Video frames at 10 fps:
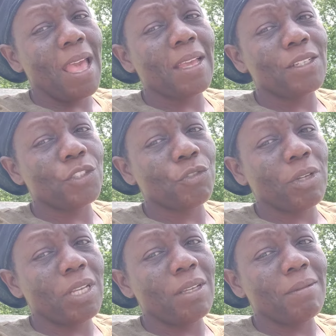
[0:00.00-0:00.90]
I had a
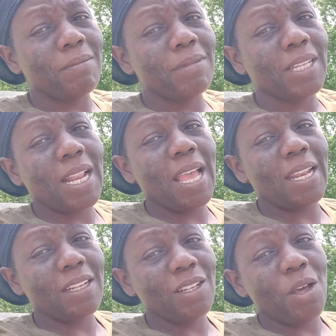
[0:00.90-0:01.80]
dream that I
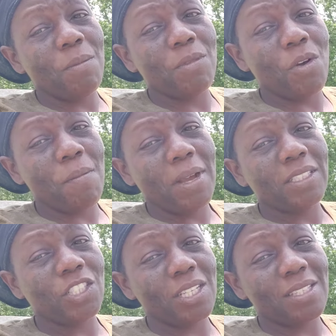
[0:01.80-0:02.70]
had a lump on my
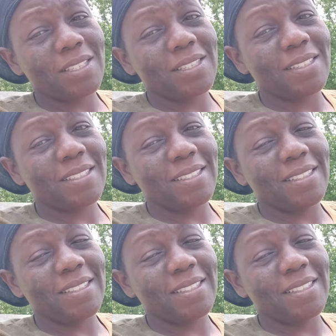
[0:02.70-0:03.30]
chest.